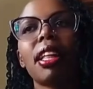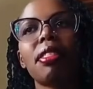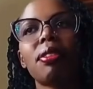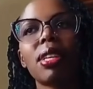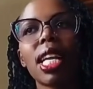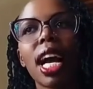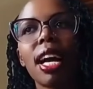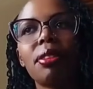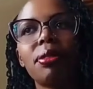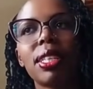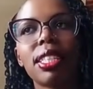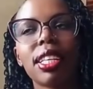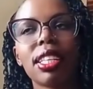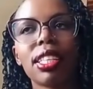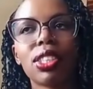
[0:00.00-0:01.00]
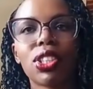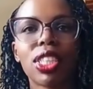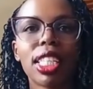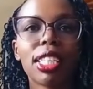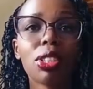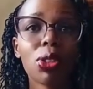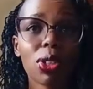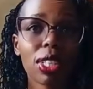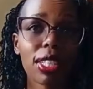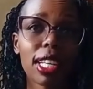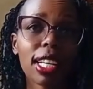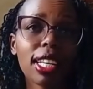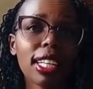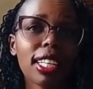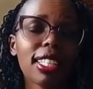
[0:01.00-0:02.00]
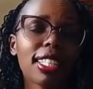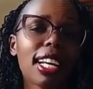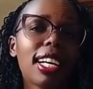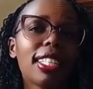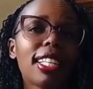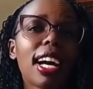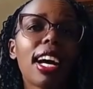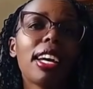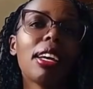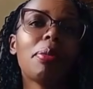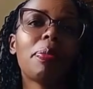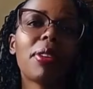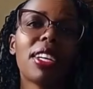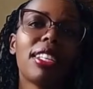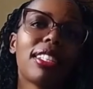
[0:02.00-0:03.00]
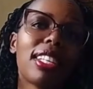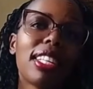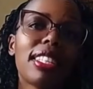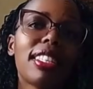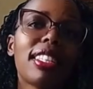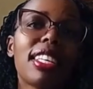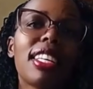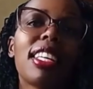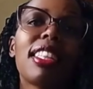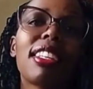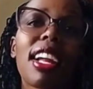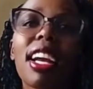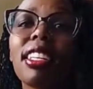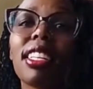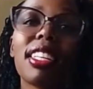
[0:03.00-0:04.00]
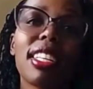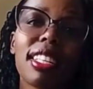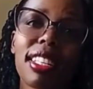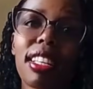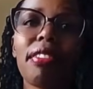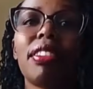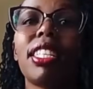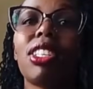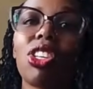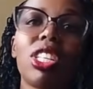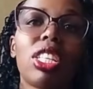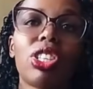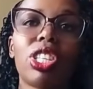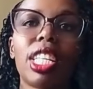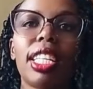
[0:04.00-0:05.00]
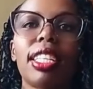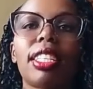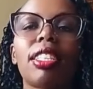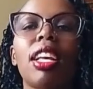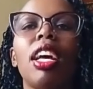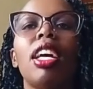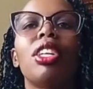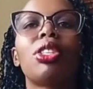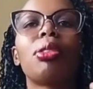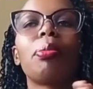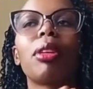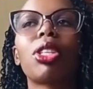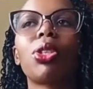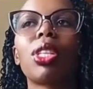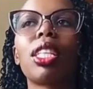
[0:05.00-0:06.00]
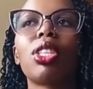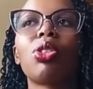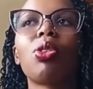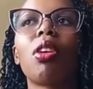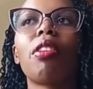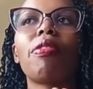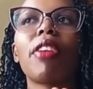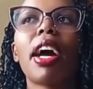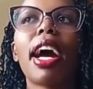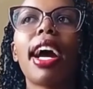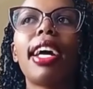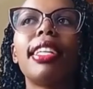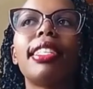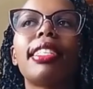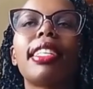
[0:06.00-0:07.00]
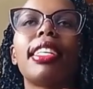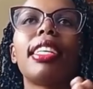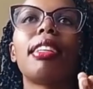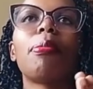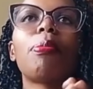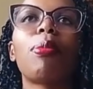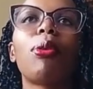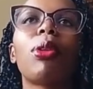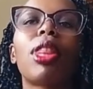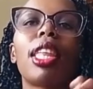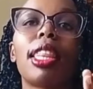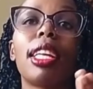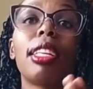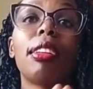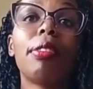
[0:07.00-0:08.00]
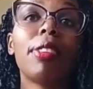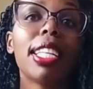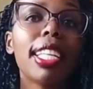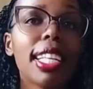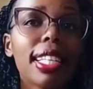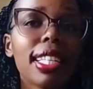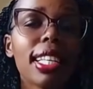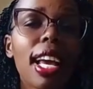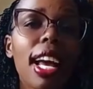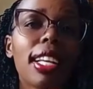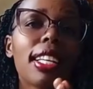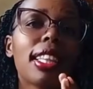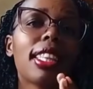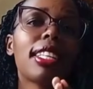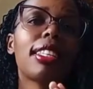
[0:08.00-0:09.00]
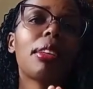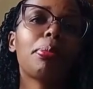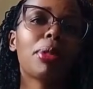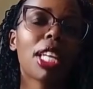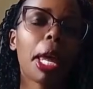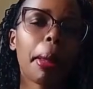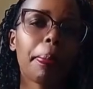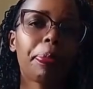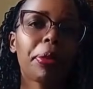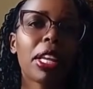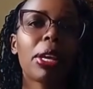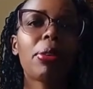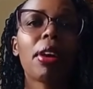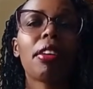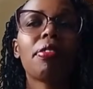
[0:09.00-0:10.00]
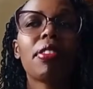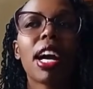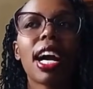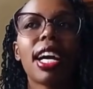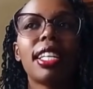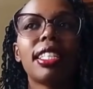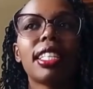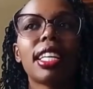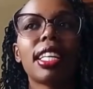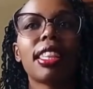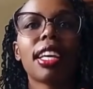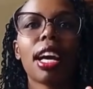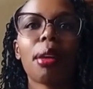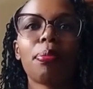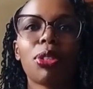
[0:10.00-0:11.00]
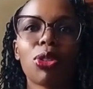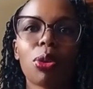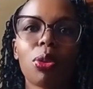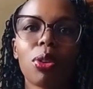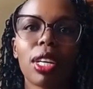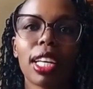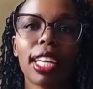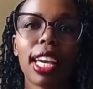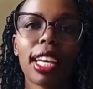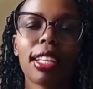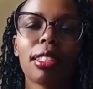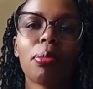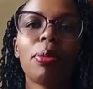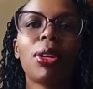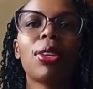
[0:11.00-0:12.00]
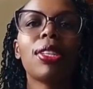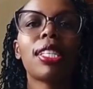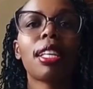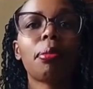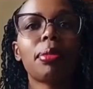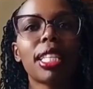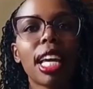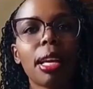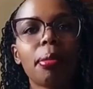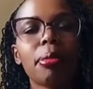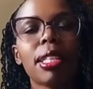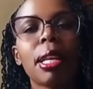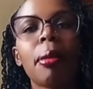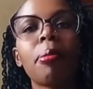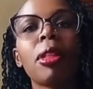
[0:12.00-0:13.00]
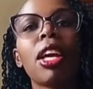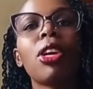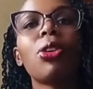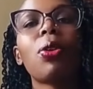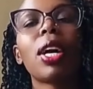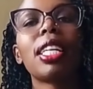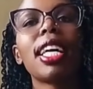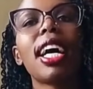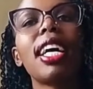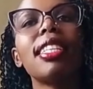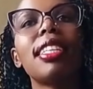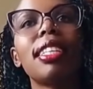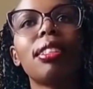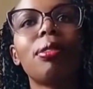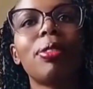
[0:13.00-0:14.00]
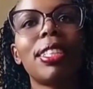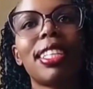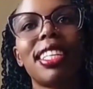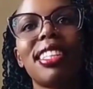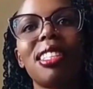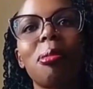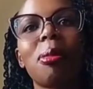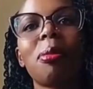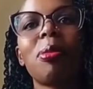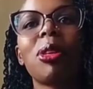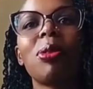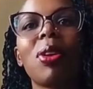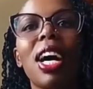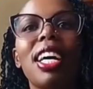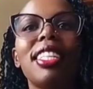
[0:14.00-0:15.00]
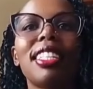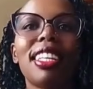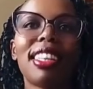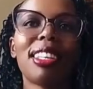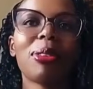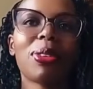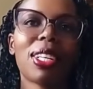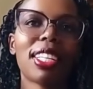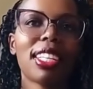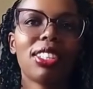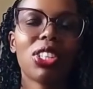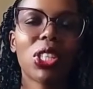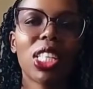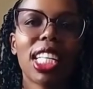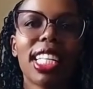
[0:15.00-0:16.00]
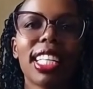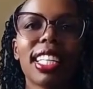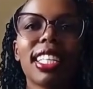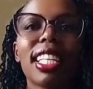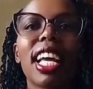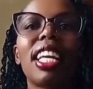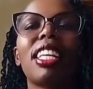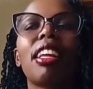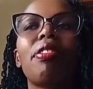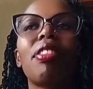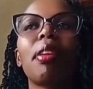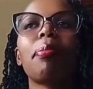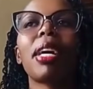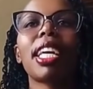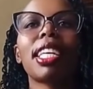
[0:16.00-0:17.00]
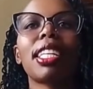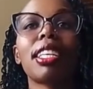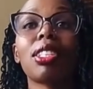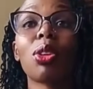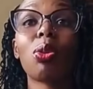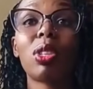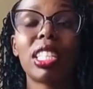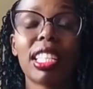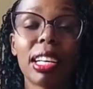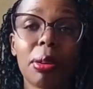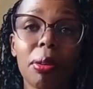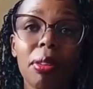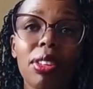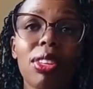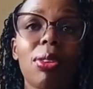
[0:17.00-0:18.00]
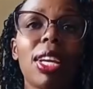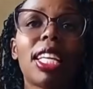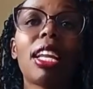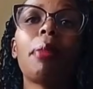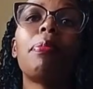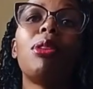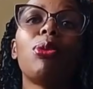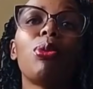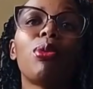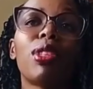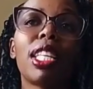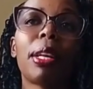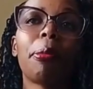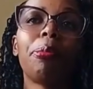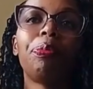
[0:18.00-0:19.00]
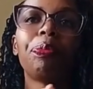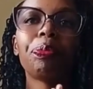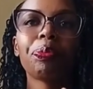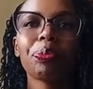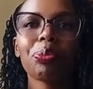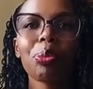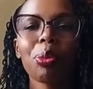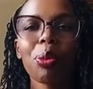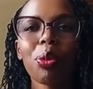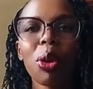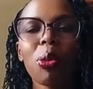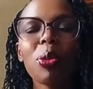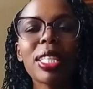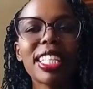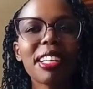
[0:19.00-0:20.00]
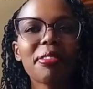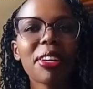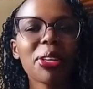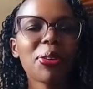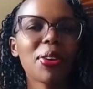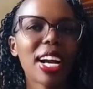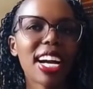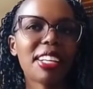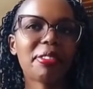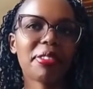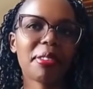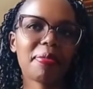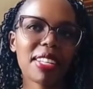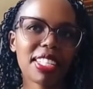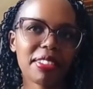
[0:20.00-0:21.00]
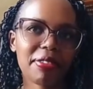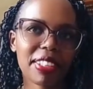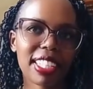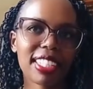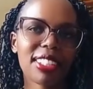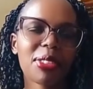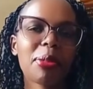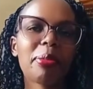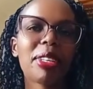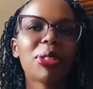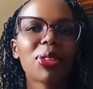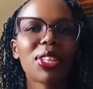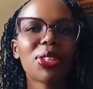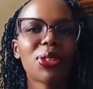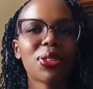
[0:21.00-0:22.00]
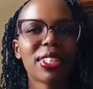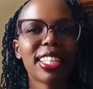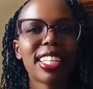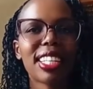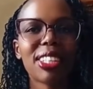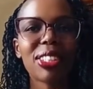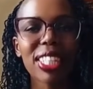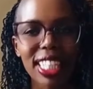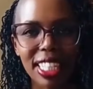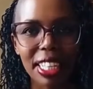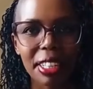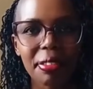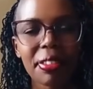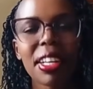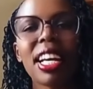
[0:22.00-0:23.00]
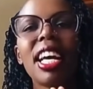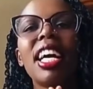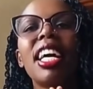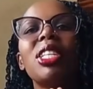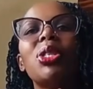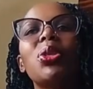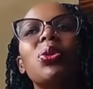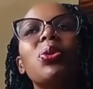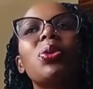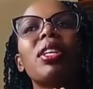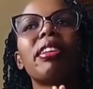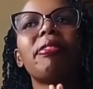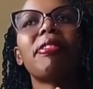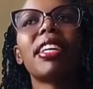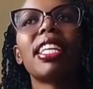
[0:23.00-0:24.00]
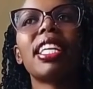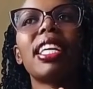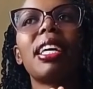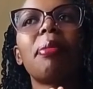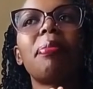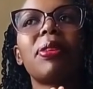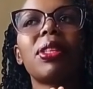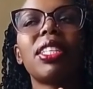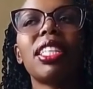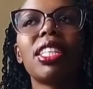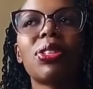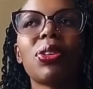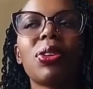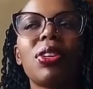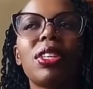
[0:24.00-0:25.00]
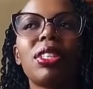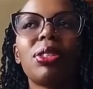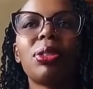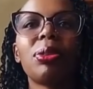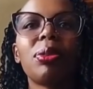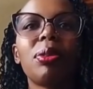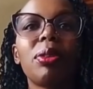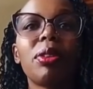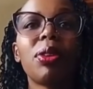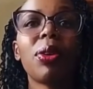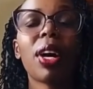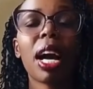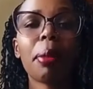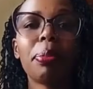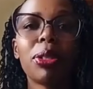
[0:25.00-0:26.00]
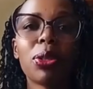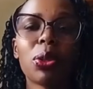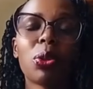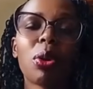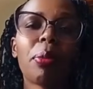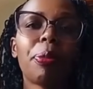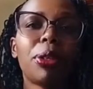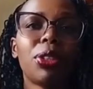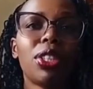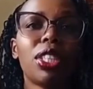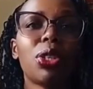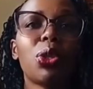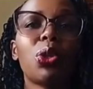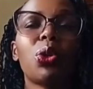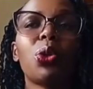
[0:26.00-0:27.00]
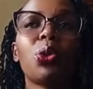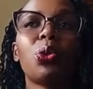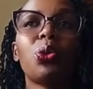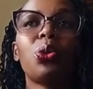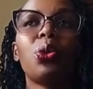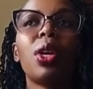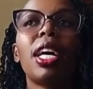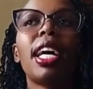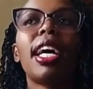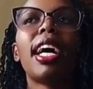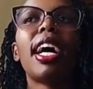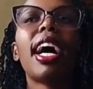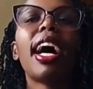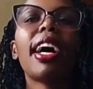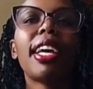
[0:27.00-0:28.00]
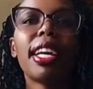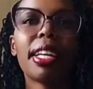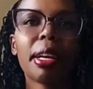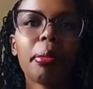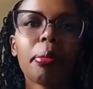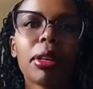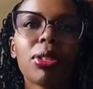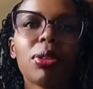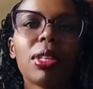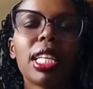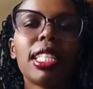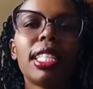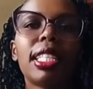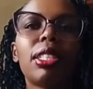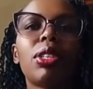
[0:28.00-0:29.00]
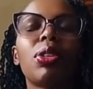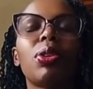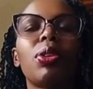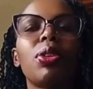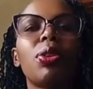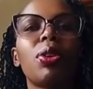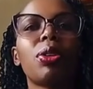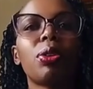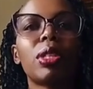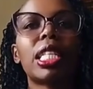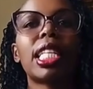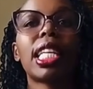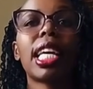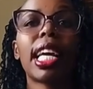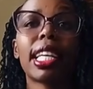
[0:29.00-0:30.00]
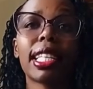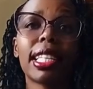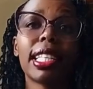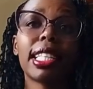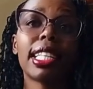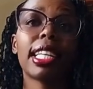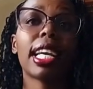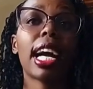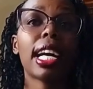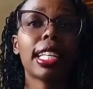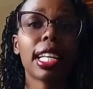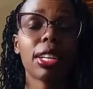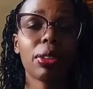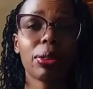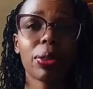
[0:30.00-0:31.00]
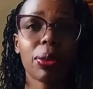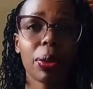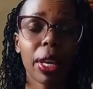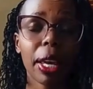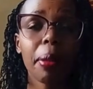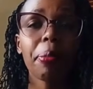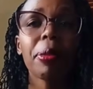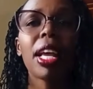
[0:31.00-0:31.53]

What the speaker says: 300 Kenya shillings, you're selling it at a higher price, let's say 370 Kenya shillings, to make sure that you have earned in both the dividends and at the same time you have earned in the capital gains. Because sometimes you can earn the dividends, maybe you earn 10,000 Kenya shillings, and if the market has gone down, you end up losing whatever you earn from the dividends. So make sure that you stay long enough to even appreciate, or to your capital to appreciate to a higher number, so that you're not exiting at a loss. Okay,